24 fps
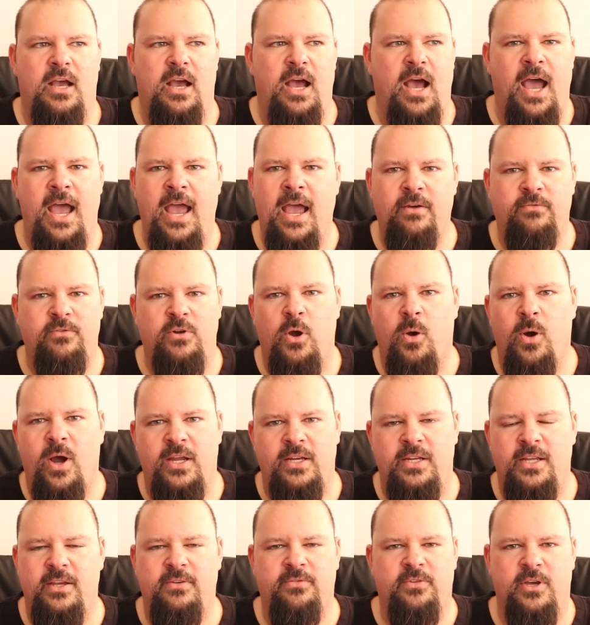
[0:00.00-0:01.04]
I have no
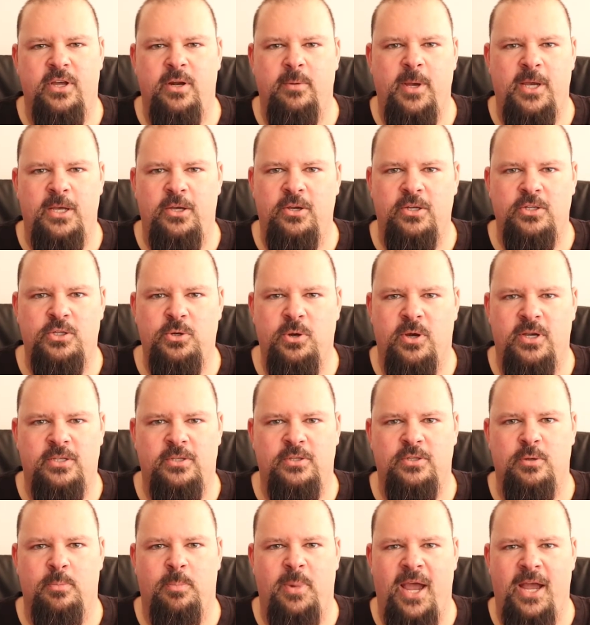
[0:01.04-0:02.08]
idea if you're going to make good
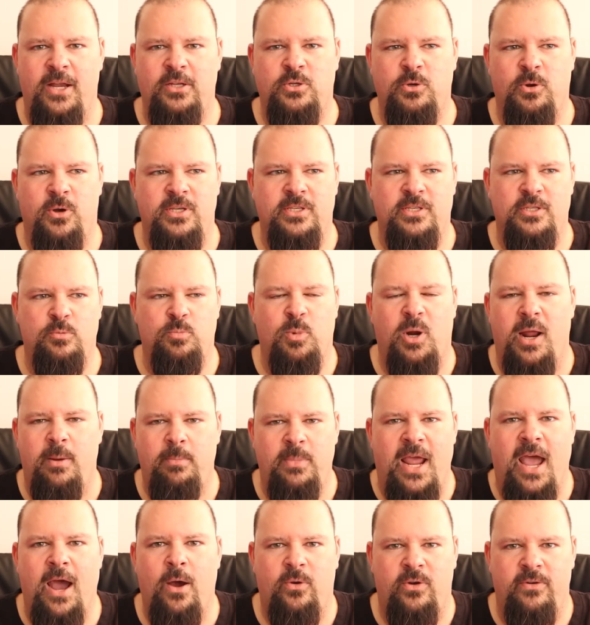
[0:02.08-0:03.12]
choices or bad choices, but
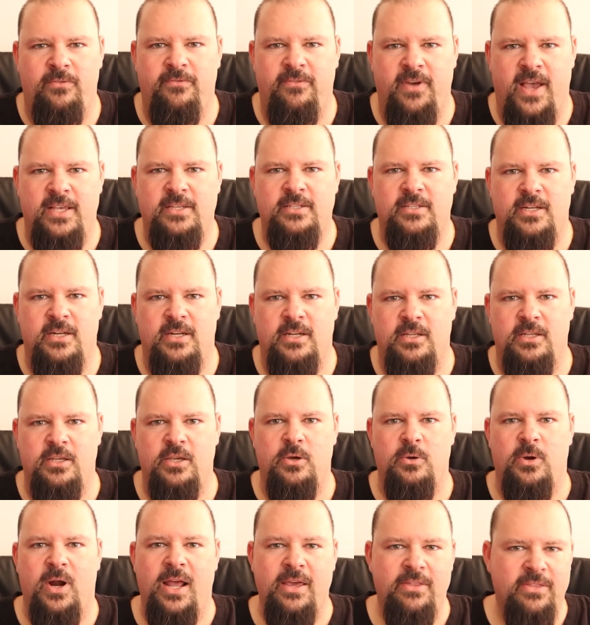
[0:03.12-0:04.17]
I'm now invested in
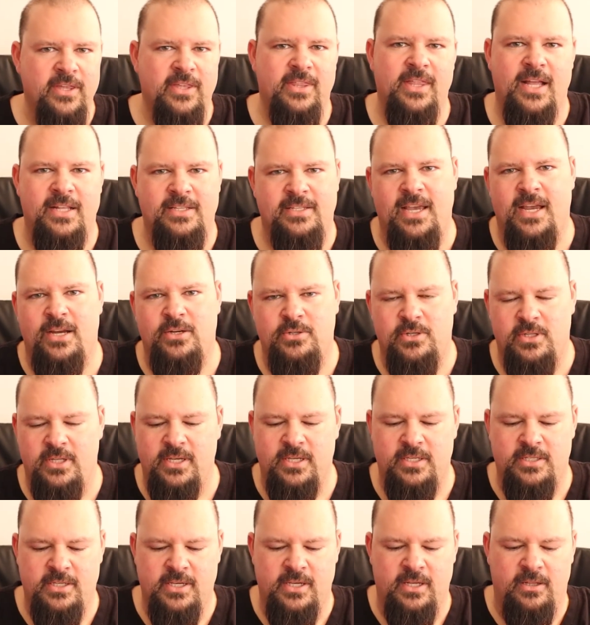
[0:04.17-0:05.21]
you. And I think that's
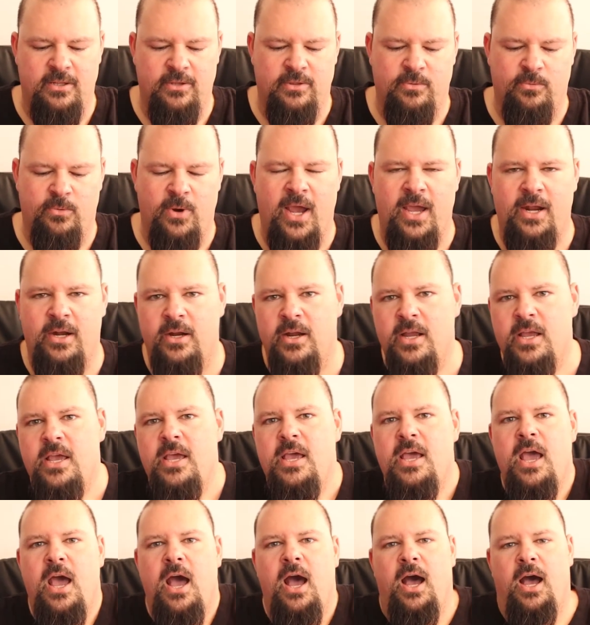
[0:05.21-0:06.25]
actually a skill of the writer.
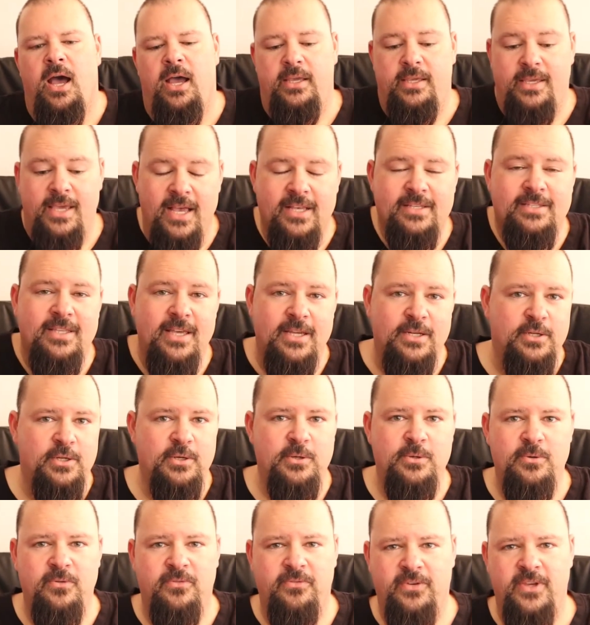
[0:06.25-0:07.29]
Yes, they
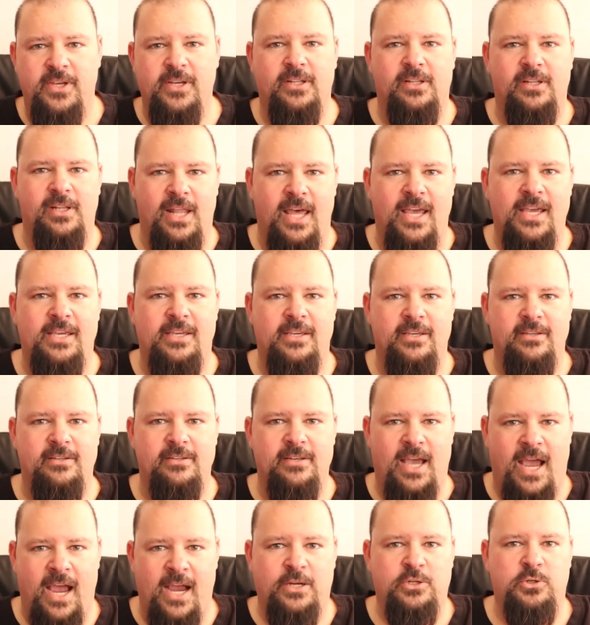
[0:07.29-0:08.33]
do feel like
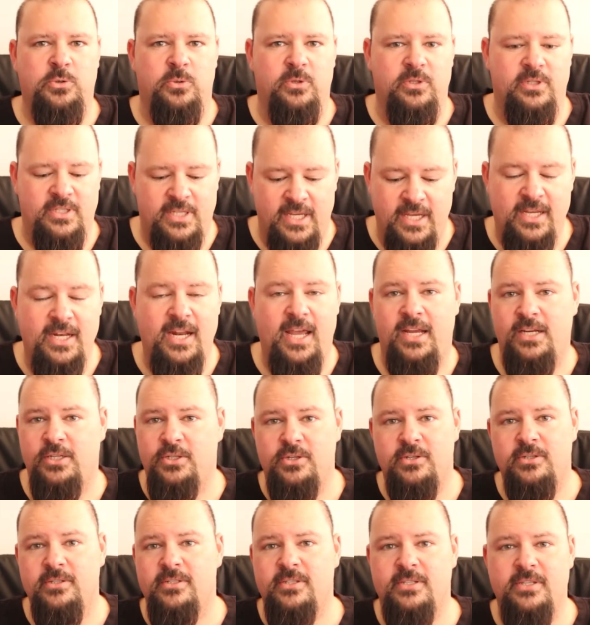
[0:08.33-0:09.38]
actual
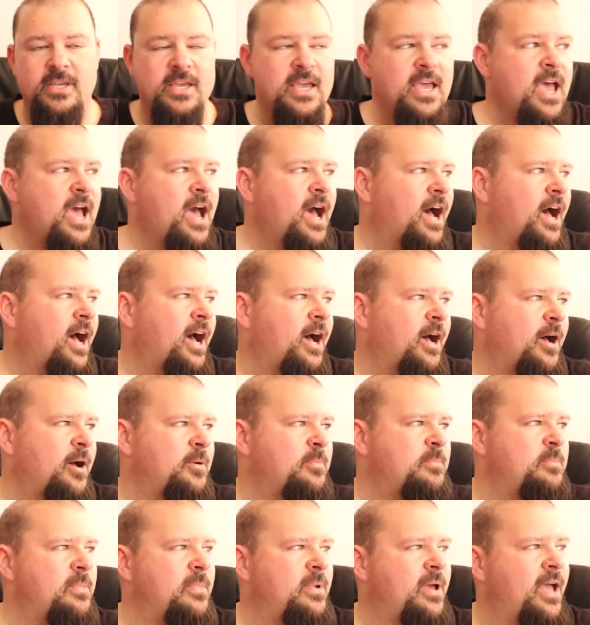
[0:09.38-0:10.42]
teenagers.
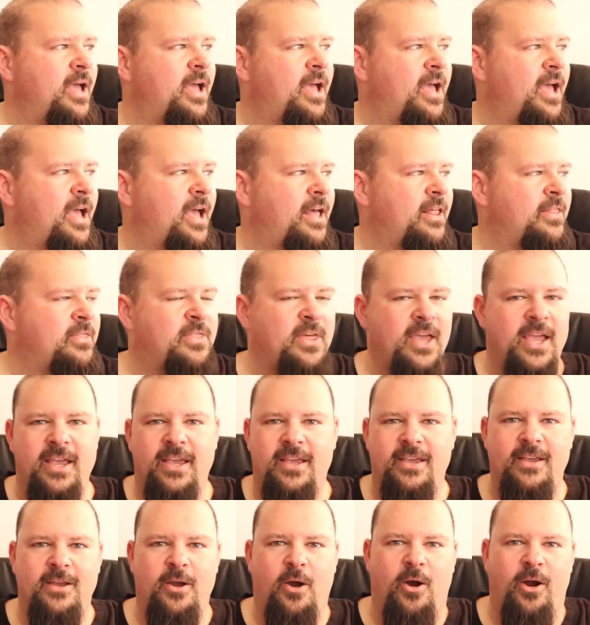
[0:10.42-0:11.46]

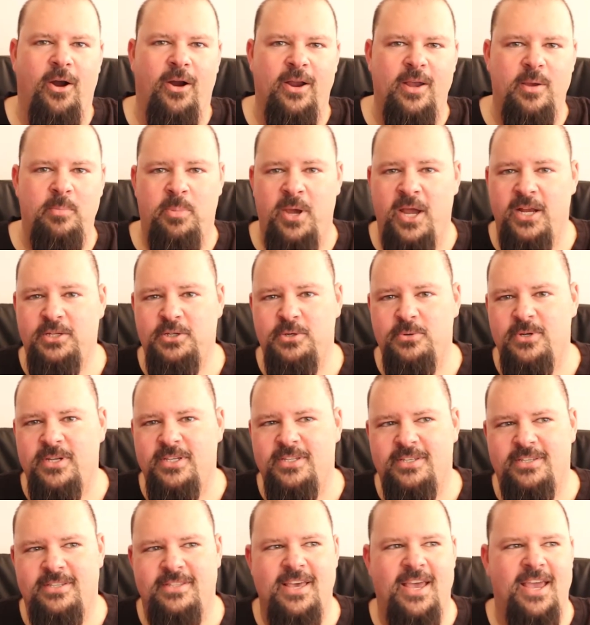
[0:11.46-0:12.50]
They are
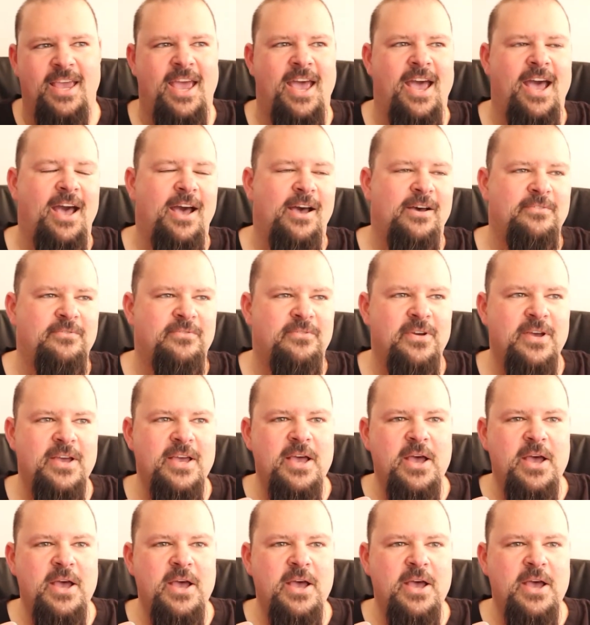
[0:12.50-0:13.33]
impetuous. They have